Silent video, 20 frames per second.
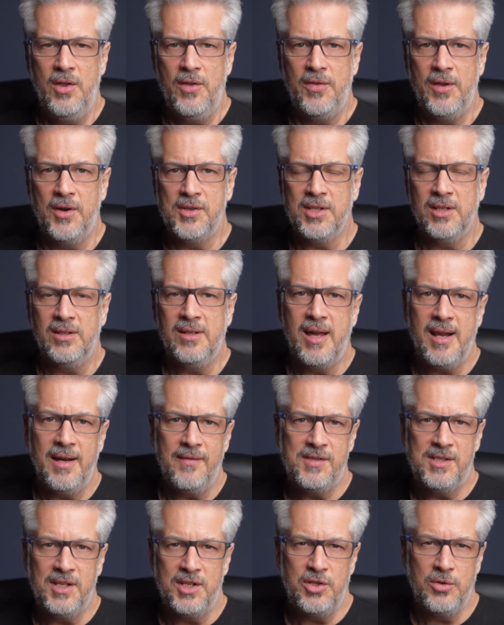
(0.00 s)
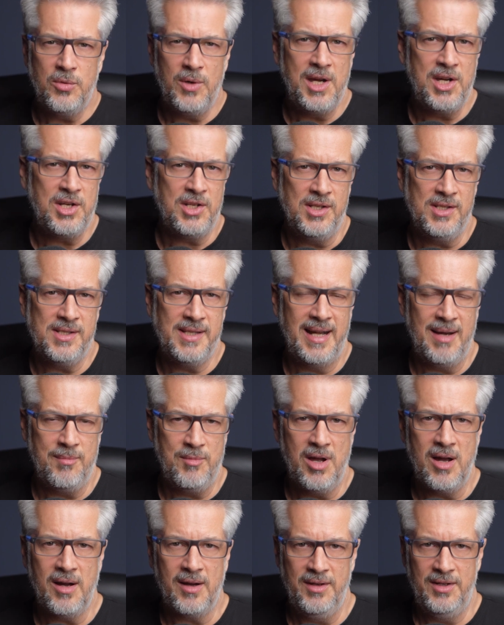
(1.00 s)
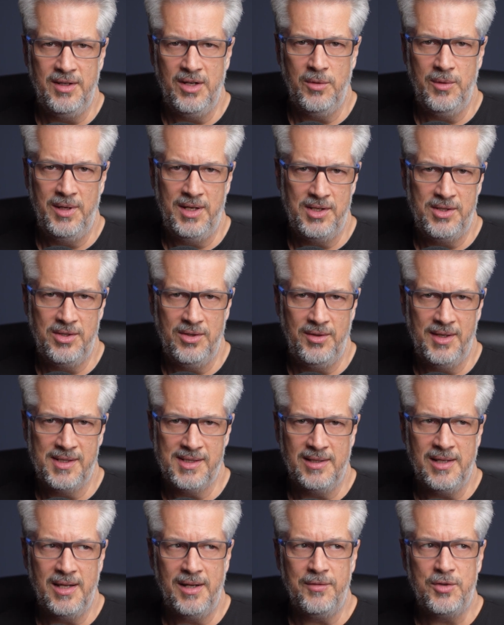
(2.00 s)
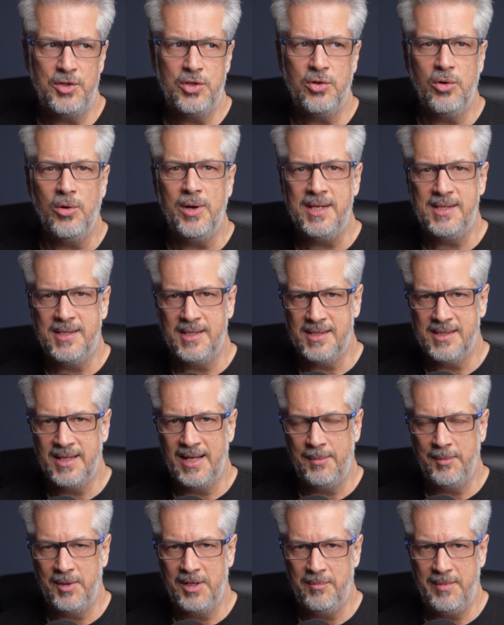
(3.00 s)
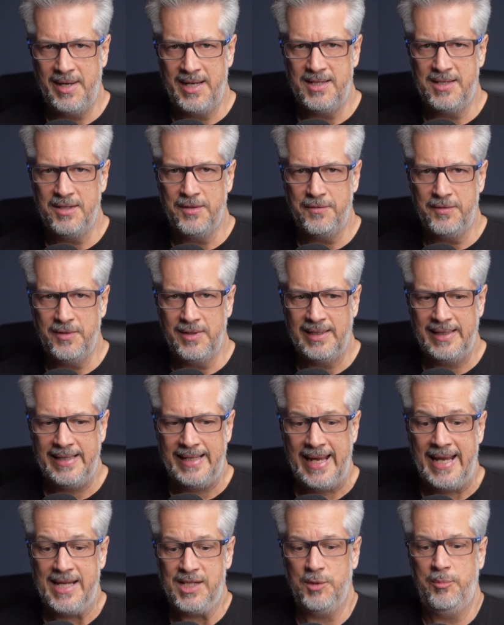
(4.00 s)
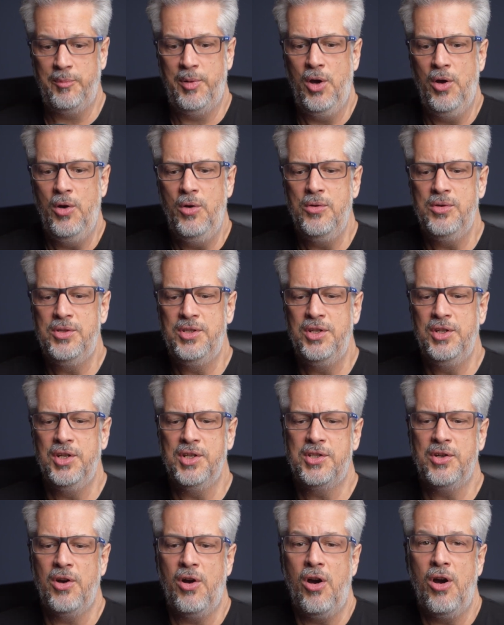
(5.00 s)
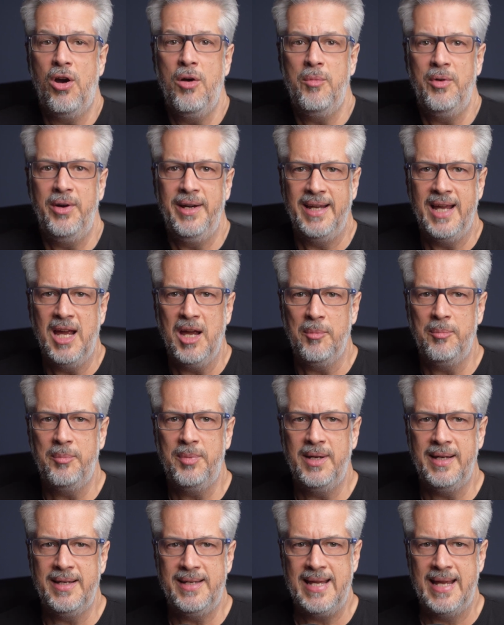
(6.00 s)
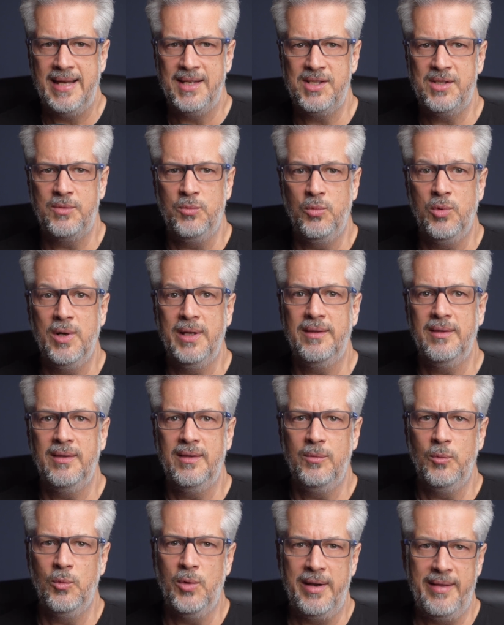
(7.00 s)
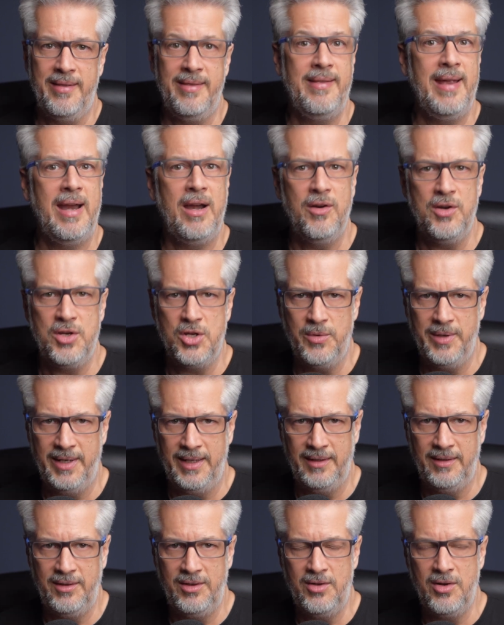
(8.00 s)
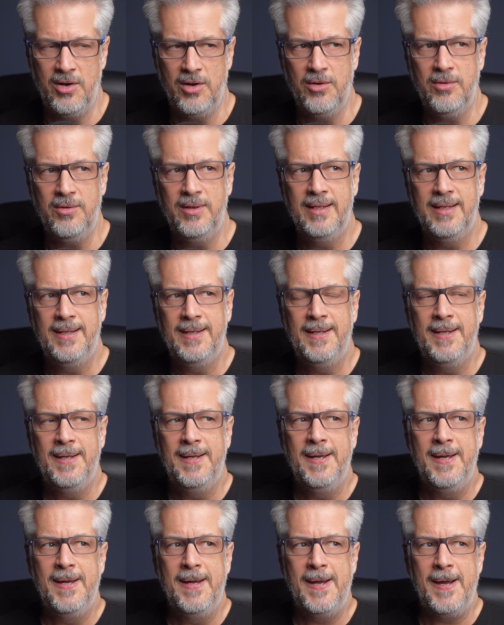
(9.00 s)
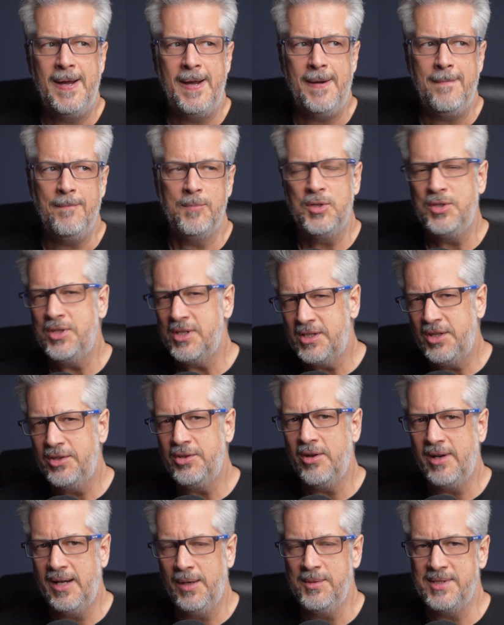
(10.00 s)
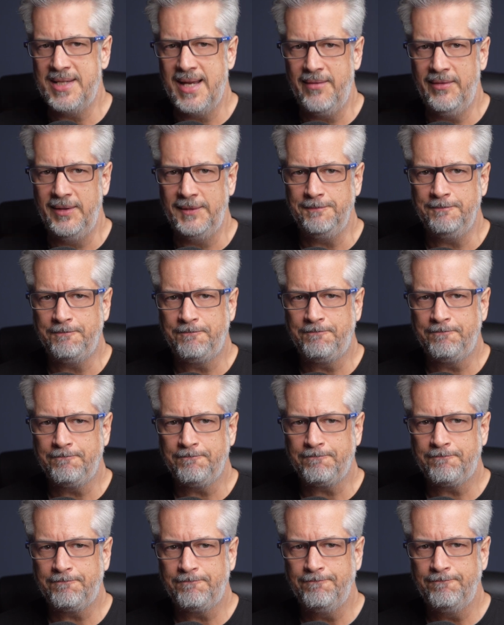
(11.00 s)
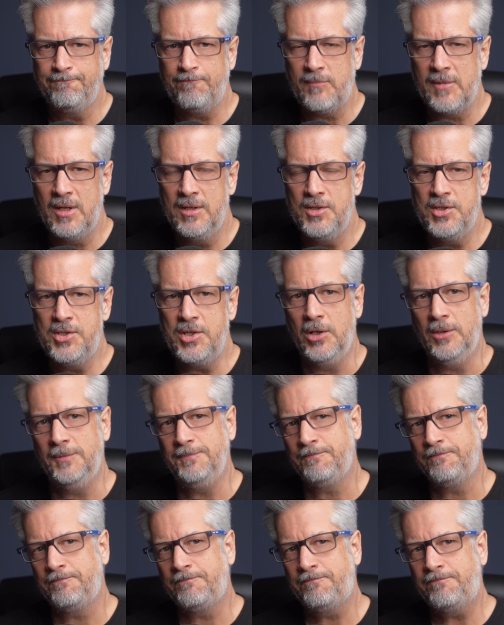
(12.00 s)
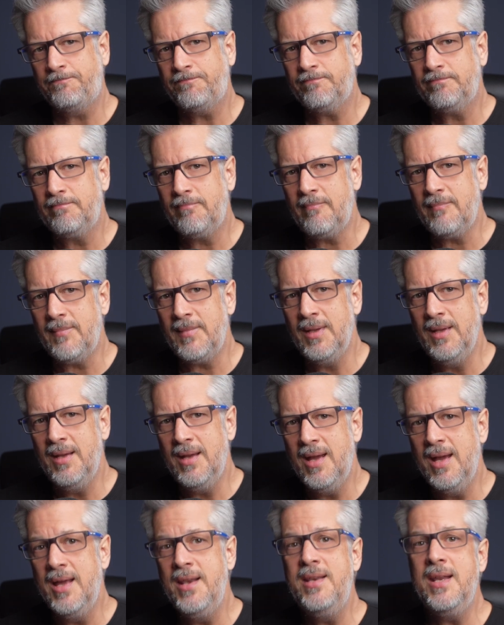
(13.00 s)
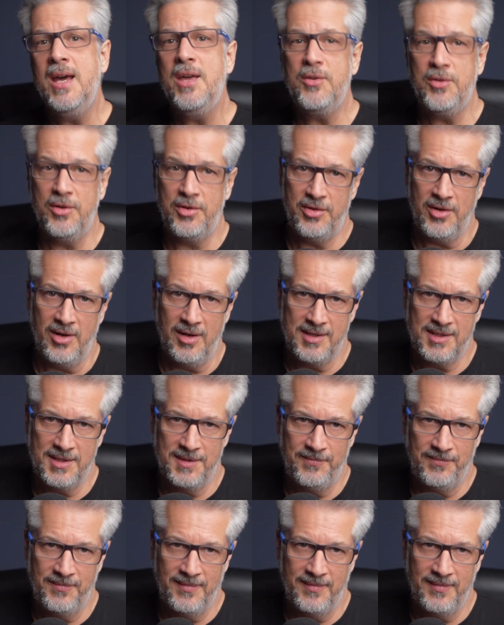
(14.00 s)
there's a lot of situations that I'm not going to go into. There's a lot of choices that I'm going to make differently, as opposed to just armoring up against what they're doing, you know? So just the thought I was having. So another thought,